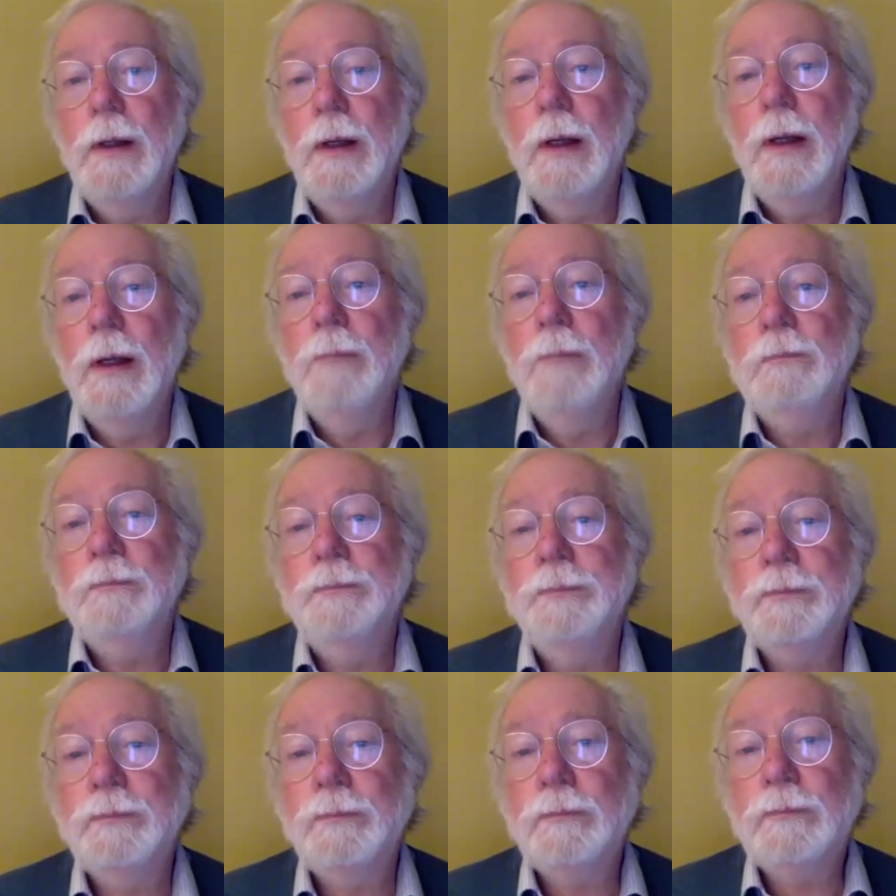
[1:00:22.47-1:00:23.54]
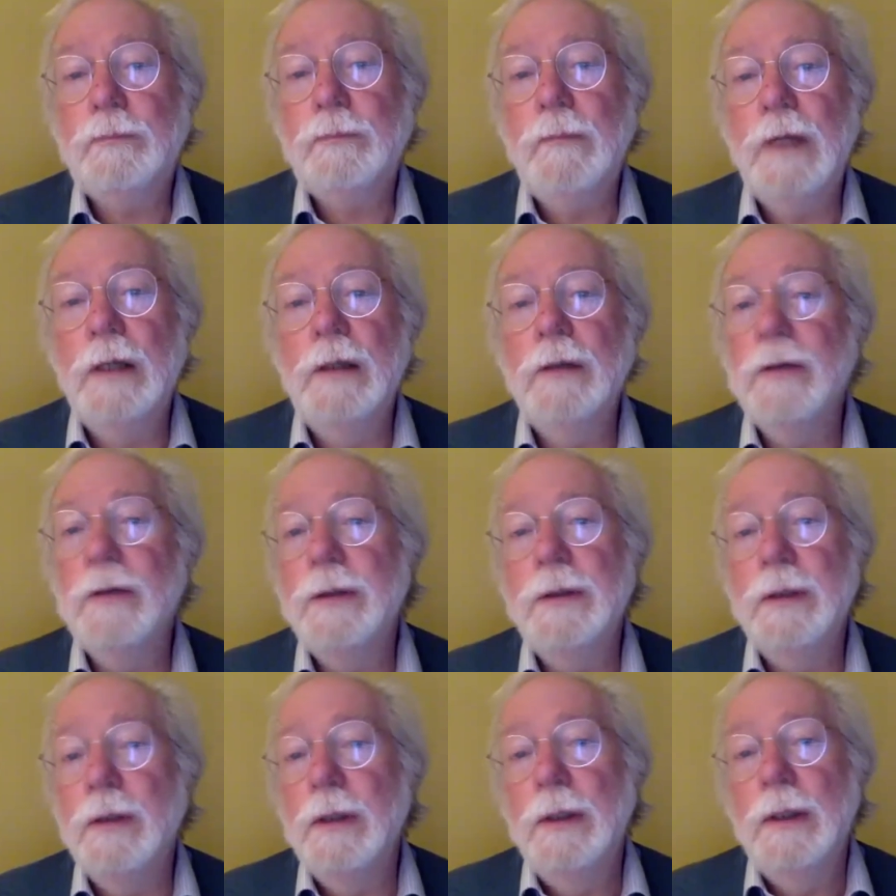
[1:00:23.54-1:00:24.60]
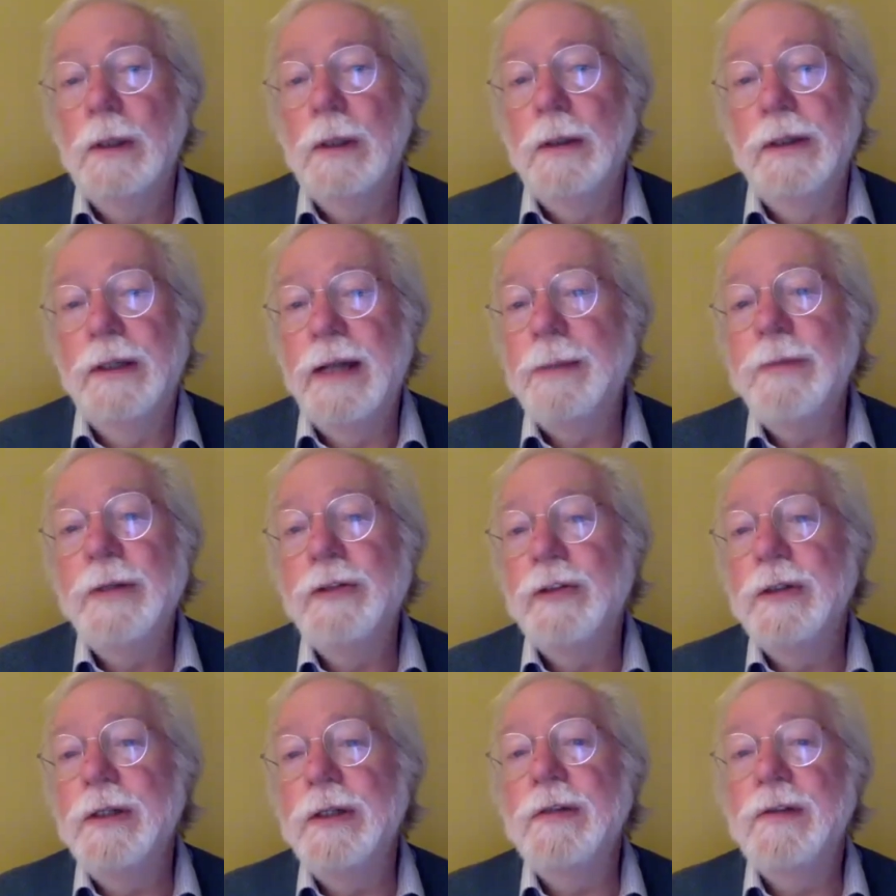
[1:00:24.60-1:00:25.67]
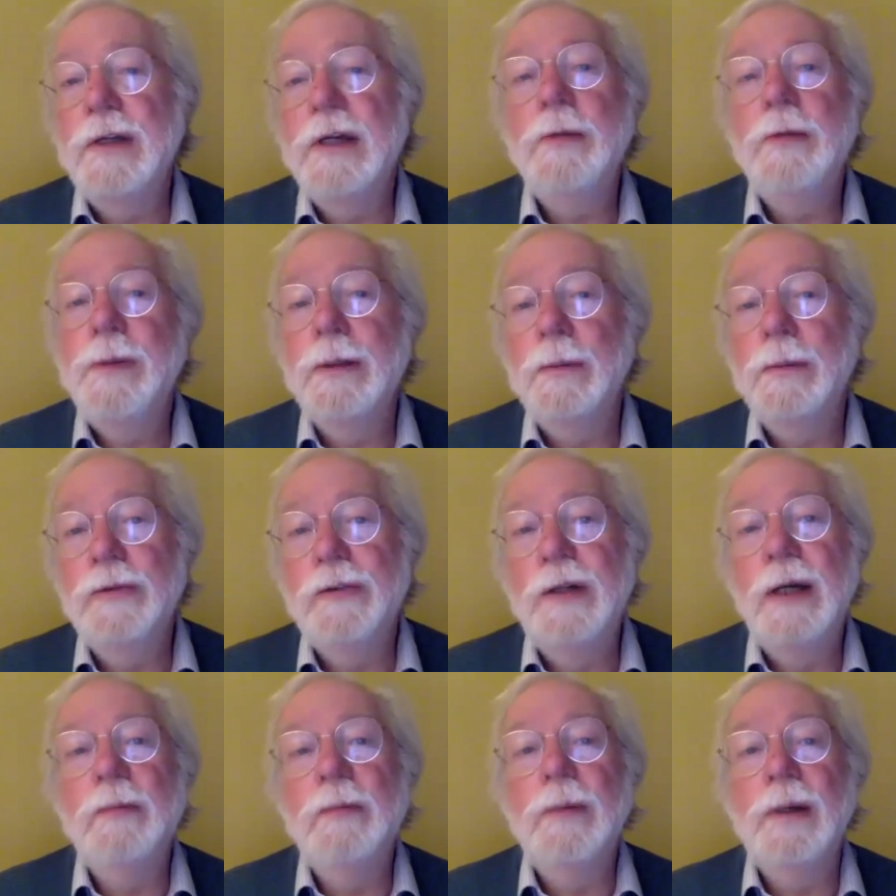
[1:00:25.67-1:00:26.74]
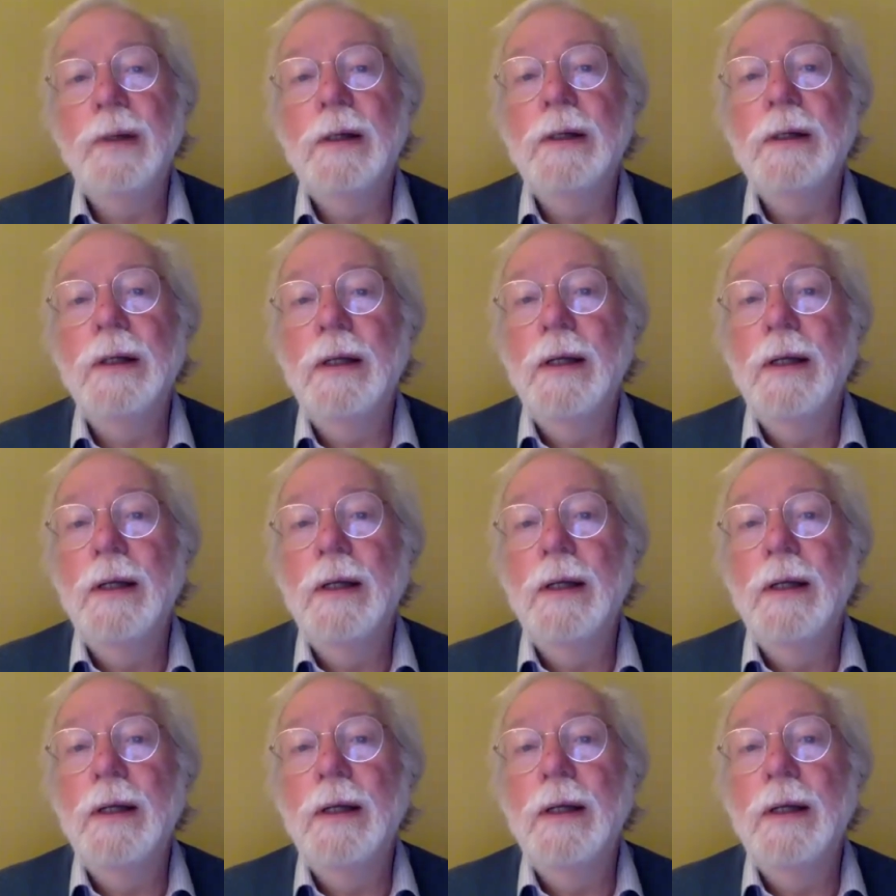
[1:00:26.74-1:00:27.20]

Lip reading: A lot of the damage in Ethiopia was done by